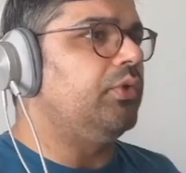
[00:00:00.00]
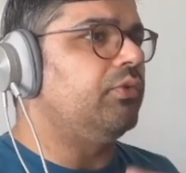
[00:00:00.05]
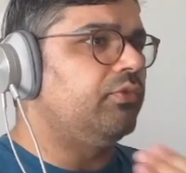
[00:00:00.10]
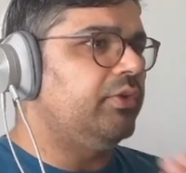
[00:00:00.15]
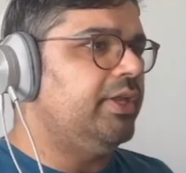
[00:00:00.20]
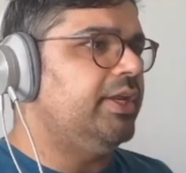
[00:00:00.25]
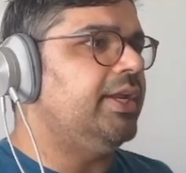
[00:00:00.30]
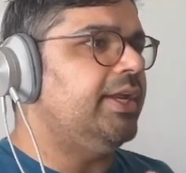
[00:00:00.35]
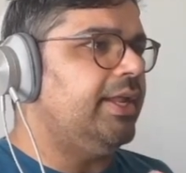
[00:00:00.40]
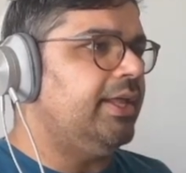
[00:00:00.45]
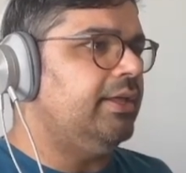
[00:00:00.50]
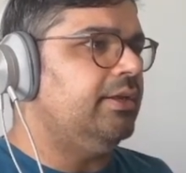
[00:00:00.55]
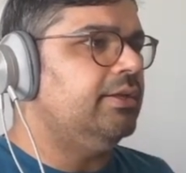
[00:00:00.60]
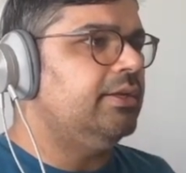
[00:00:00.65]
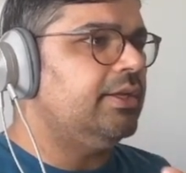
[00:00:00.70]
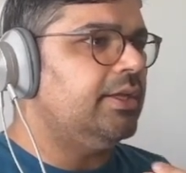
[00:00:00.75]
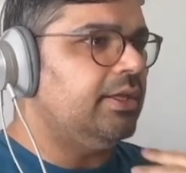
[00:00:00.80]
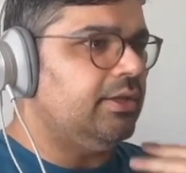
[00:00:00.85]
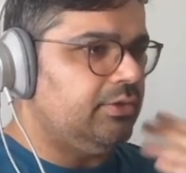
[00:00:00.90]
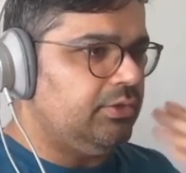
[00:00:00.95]
read it in,
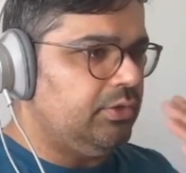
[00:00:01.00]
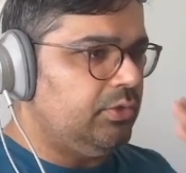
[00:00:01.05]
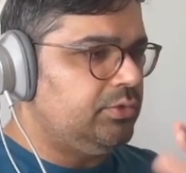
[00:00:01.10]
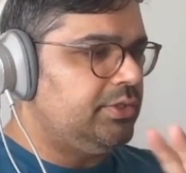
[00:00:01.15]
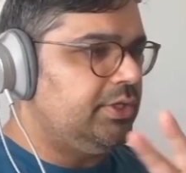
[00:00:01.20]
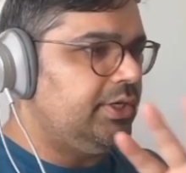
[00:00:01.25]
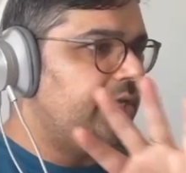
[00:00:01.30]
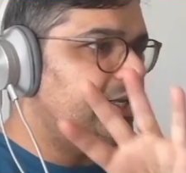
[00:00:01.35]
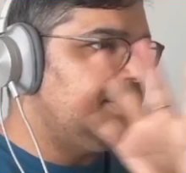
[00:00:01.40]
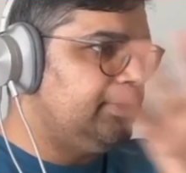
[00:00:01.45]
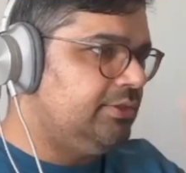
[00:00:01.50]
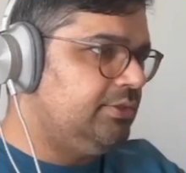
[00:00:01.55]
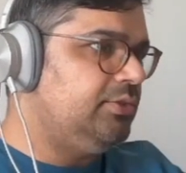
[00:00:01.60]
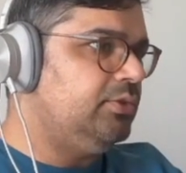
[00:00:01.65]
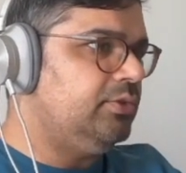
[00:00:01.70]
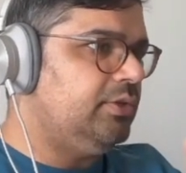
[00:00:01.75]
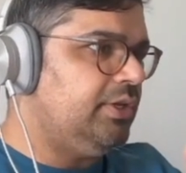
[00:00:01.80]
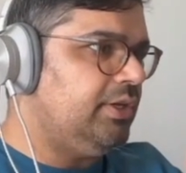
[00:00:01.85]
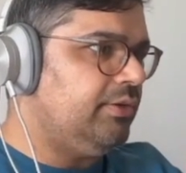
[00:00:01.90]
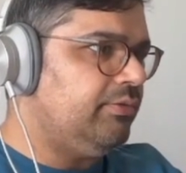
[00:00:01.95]
it loads it into
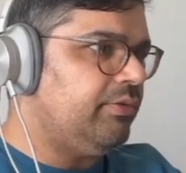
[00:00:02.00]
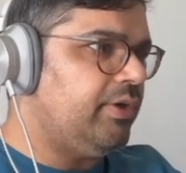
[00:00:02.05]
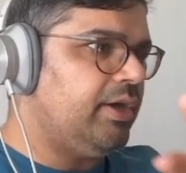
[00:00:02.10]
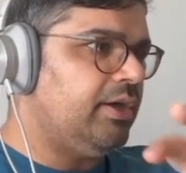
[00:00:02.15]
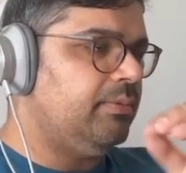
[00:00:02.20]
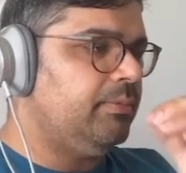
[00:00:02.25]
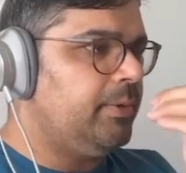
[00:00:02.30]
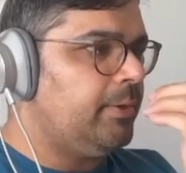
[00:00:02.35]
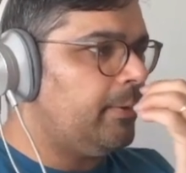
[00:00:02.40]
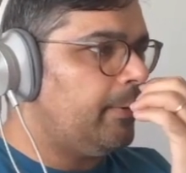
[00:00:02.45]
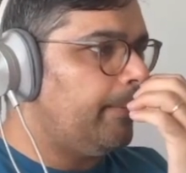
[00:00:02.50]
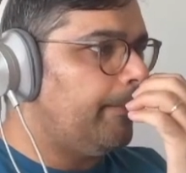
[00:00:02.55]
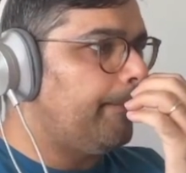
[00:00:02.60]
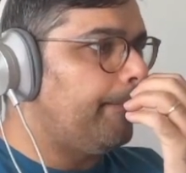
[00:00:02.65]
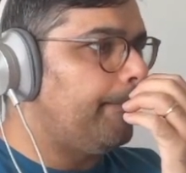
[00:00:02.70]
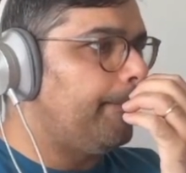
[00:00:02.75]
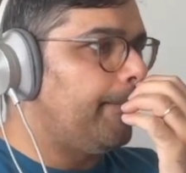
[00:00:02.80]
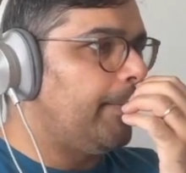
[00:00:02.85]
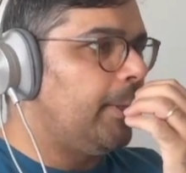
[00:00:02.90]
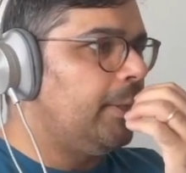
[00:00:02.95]
the environment.
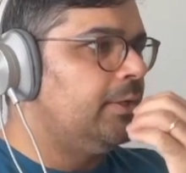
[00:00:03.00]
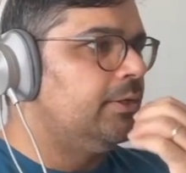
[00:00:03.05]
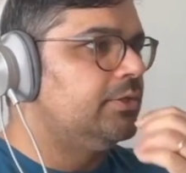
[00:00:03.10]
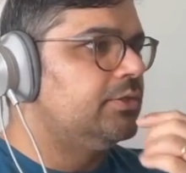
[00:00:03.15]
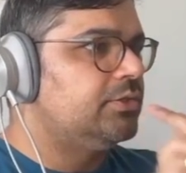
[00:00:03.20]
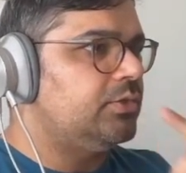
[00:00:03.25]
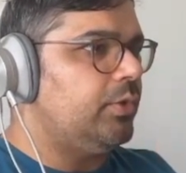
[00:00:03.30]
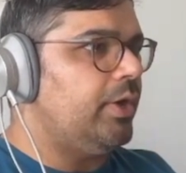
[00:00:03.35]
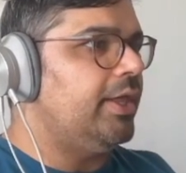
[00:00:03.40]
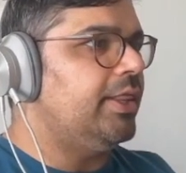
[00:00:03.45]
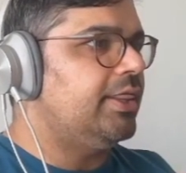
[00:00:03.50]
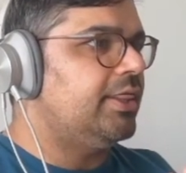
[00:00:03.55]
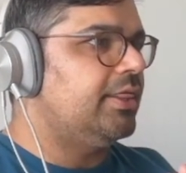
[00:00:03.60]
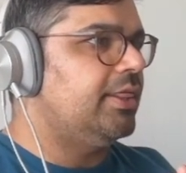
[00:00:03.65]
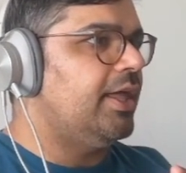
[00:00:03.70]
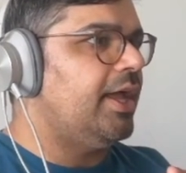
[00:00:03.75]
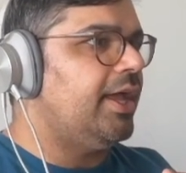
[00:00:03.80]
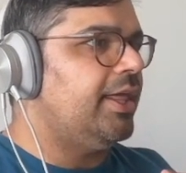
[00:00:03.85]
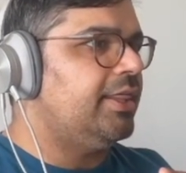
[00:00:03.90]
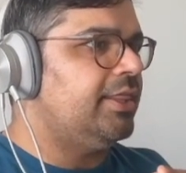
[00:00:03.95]
So I
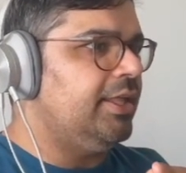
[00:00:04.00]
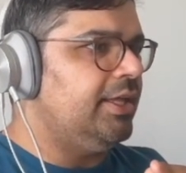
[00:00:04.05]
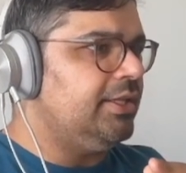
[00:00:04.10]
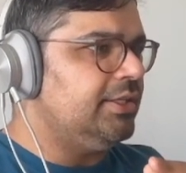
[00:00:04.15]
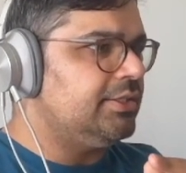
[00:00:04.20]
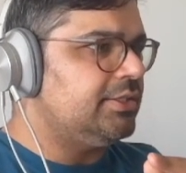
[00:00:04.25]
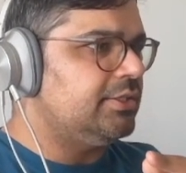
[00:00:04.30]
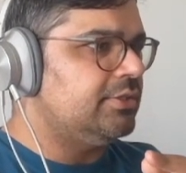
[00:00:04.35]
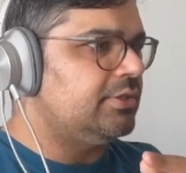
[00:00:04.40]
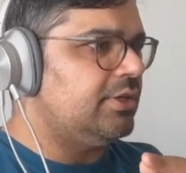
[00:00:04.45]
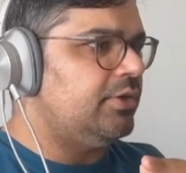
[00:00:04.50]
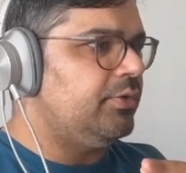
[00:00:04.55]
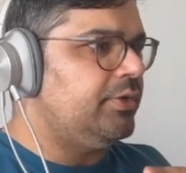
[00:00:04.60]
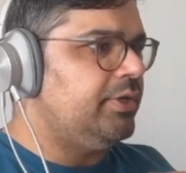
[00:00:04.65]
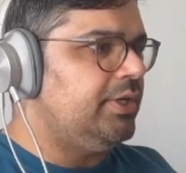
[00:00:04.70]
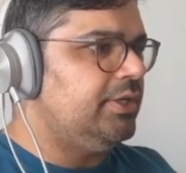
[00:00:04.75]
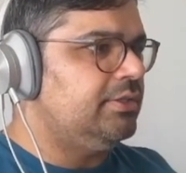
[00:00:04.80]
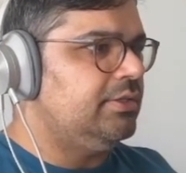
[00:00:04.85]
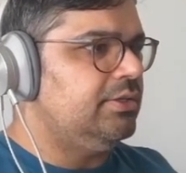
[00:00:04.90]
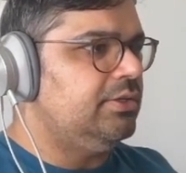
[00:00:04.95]
think this is all we
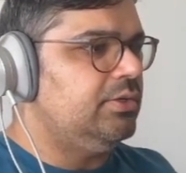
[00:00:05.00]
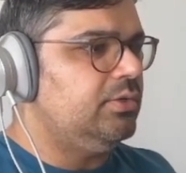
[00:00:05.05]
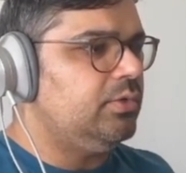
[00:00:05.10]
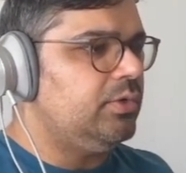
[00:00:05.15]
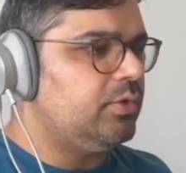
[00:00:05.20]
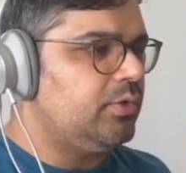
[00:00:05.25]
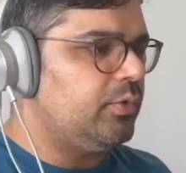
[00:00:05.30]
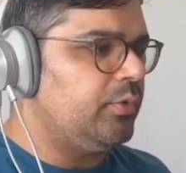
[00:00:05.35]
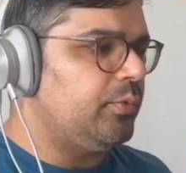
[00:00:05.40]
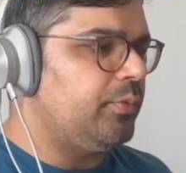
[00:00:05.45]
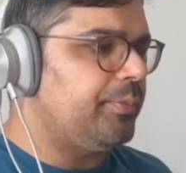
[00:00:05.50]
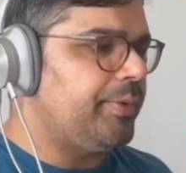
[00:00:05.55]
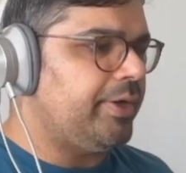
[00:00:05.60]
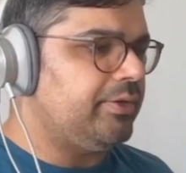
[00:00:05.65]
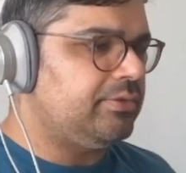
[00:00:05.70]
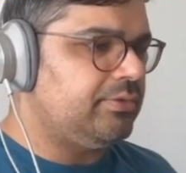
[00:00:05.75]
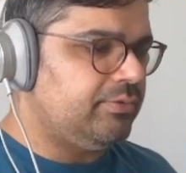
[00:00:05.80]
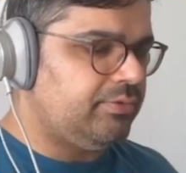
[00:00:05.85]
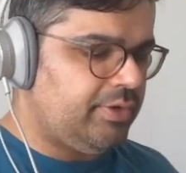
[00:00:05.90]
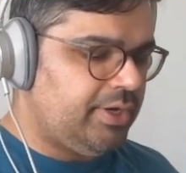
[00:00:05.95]
need to do. We're
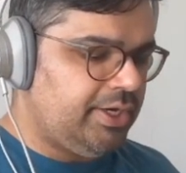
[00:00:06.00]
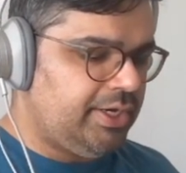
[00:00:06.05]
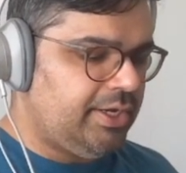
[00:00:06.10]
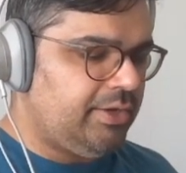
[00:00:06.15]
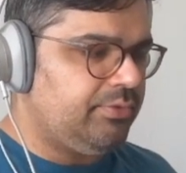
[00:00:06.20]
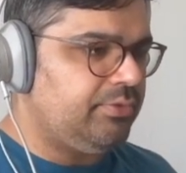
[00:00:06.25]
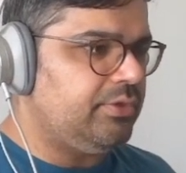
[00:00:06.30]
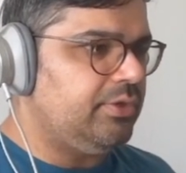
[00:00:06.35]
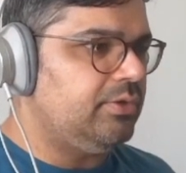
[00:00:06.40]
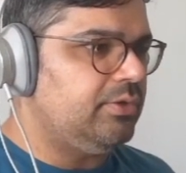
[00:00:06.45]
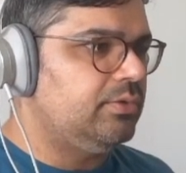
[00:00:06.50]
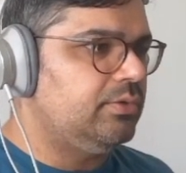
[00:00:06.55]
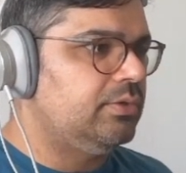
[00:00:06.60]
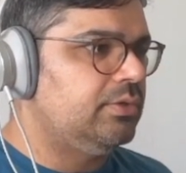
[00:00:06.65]
about to find out though.